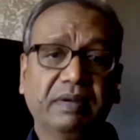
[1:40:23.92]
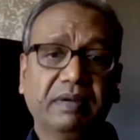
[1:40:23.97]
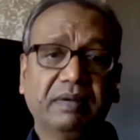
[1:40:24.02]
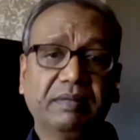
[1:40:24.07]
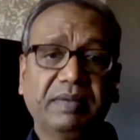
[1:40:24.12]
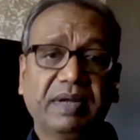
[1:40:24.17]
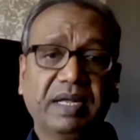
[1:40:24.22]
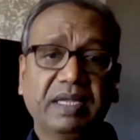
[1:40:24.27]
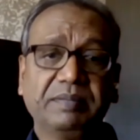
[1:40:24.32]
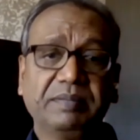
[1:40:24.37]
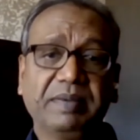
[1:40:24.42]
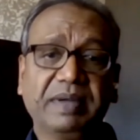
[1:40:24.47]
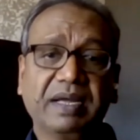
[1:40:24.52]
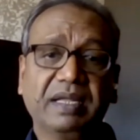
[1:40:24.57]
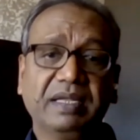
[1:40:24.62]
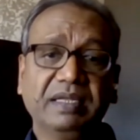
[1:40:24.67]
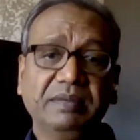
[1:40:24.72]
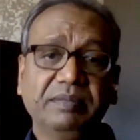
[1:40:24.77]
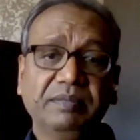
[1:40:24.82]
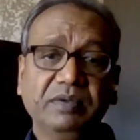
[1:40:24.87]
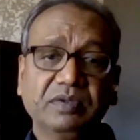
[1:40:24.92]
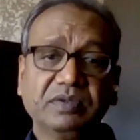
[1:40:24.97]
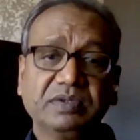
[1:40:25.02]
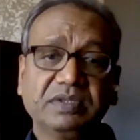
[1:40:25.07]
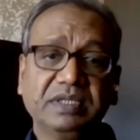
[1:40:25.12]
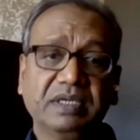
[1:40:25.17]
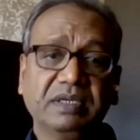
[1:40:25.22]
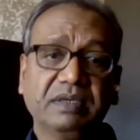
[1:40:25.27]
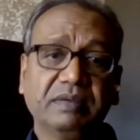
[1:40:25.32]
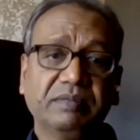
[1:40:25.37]
uh, Mahatma Gandhi
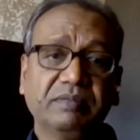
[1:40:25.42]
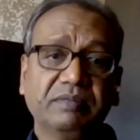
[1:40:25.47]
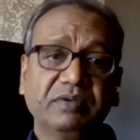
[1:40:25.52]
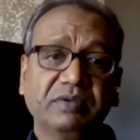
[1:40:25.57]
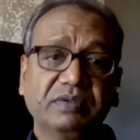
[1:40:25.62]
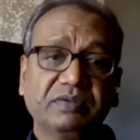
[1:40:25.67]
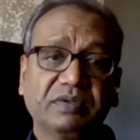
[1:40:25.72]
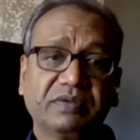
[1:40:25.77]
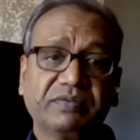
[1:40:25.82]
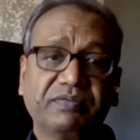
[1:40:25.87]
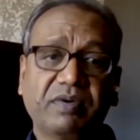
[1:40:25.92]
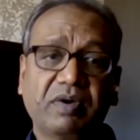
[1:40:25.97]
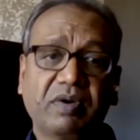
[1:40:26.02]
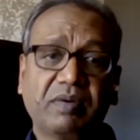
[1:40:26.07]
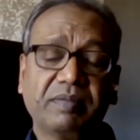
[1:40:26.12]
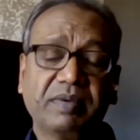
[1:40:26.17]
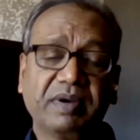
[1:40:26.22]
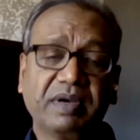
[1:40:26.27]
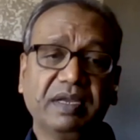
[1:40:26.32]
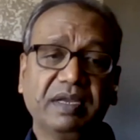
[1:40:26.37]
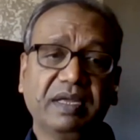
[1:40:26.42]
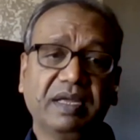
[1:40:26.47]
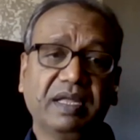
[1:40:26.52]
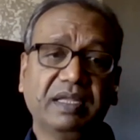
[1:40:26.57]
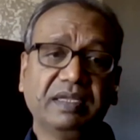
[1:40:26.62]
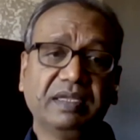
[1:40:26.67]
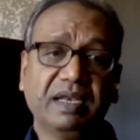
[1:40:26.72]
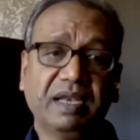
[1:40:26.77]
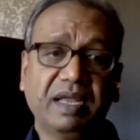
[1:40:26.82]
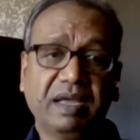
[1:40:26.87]
Museum, which was formerly
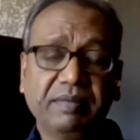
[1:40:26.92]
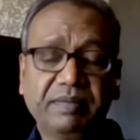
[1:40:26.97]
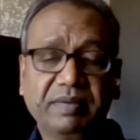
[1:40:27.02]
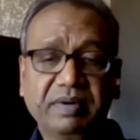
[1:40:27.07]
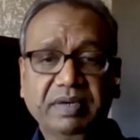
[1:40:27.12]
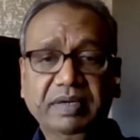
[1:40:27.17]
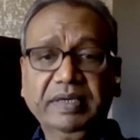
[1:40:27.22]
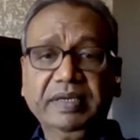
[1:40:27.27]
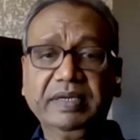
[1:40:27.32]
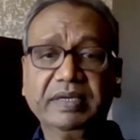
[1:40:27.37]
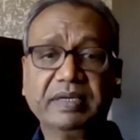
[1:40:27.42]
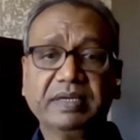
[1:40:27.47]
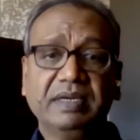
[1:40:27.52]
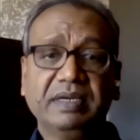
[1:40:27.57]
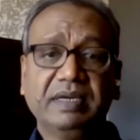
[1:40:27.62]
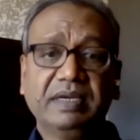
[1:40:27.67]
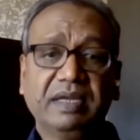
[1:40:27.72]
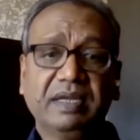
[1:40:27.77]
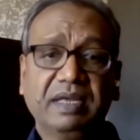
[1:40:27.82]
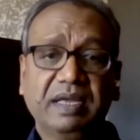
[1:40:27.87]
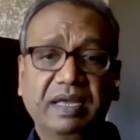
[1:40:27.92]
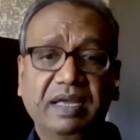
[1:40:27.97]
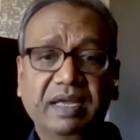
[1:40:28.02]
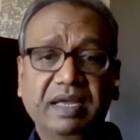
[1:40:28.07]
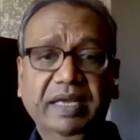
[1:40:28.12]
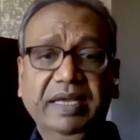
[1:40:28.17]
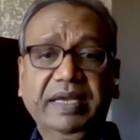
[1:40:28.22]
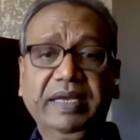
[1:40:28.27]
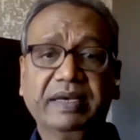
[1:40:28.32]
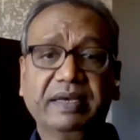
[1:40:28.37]
Gandhi Library.
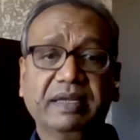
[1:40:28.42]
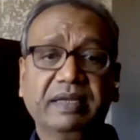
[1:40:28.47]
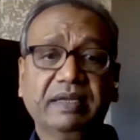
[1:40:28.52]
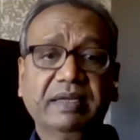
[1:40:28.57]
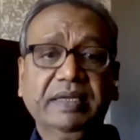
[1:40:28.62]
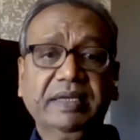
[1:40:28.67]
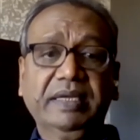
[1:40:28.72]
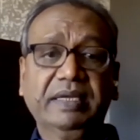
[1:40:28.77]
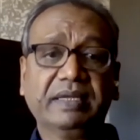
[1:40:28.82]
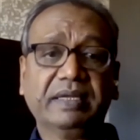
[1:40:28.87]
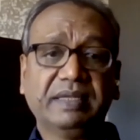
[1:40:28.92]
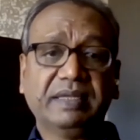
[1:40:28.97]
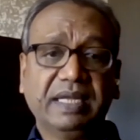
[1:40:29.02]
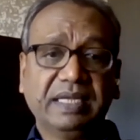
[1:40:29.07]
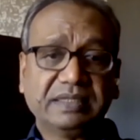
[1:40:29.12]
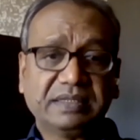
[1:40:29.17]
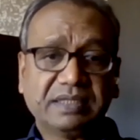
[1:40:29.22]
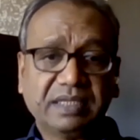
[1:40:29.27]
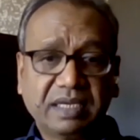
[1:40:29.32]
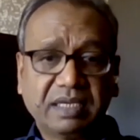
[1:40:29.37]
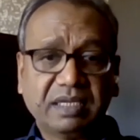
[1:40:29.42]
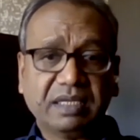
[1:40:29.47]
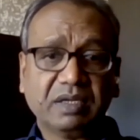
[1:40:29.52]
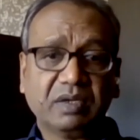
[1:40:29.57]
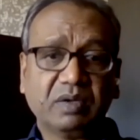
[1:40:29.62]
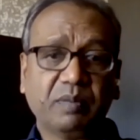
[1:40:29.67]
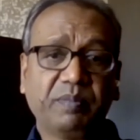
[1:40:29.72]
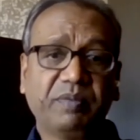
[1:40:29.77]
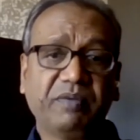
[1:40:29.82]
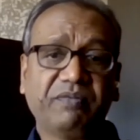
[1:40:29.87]
And that's another
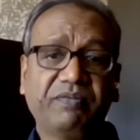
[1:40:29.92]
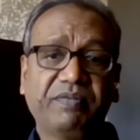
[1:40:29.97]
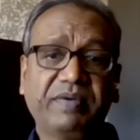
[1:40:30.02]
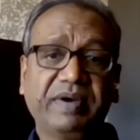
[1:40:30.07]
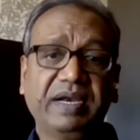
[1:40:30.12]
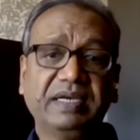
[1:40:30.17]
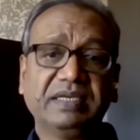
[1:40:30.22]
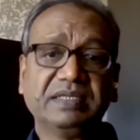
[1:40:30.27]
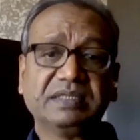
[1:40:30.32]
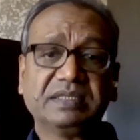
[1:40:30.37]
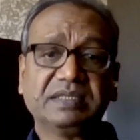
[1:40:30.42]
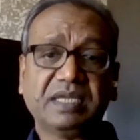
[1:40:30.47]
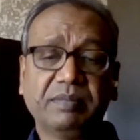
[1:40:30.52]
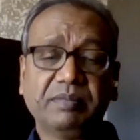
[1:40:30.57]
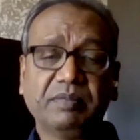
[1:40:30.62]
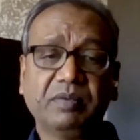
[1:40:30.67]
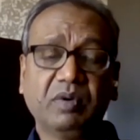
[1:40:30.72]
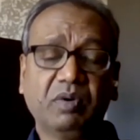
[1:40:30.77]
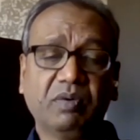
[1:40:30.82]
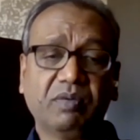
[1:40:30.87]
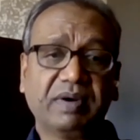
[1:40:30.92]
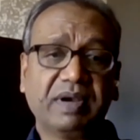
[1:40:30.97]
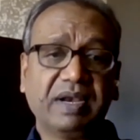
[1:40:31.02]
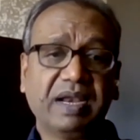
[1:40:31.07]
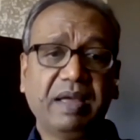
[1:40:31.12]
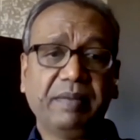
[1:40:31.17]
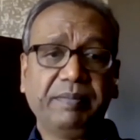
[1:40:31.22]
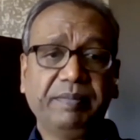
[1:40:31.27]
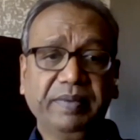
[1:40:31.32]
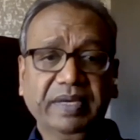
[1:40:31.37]
group of friends, some
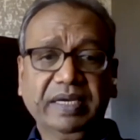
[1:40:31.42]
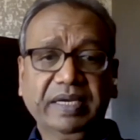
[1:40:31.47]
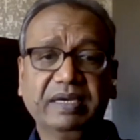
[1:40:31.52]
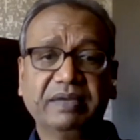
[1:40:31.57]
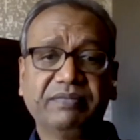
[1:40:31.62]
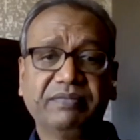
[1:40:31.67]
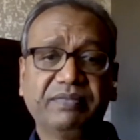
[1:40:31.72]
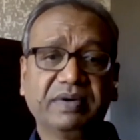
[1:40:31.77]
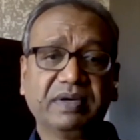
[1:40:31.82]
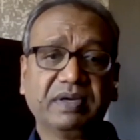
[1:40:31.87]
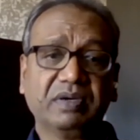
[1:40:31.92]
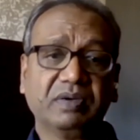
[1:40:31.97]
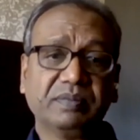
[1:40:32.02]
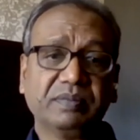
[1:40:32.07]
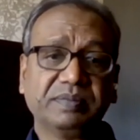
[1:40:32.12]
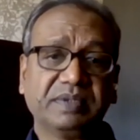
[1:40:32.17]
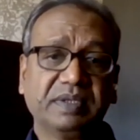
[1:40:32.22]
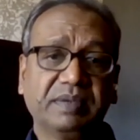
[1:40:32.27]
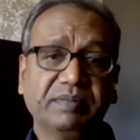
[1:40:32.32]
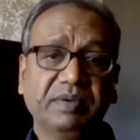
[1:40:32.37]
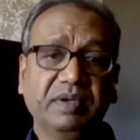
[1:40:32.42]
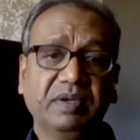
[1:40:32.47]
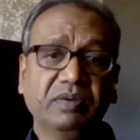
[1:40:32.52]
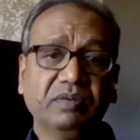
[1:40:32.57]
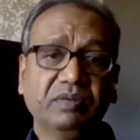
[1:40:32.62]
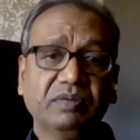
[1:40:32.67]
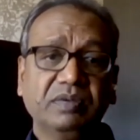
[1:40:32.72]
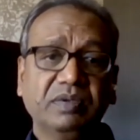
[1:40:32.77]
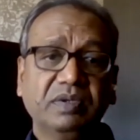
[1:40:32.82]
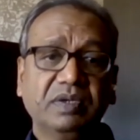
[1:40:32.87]
overlapping in different groups, some
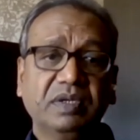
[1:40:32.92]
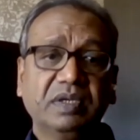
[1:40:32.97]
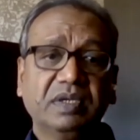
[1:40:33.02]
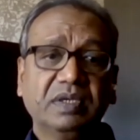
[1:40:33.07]
new.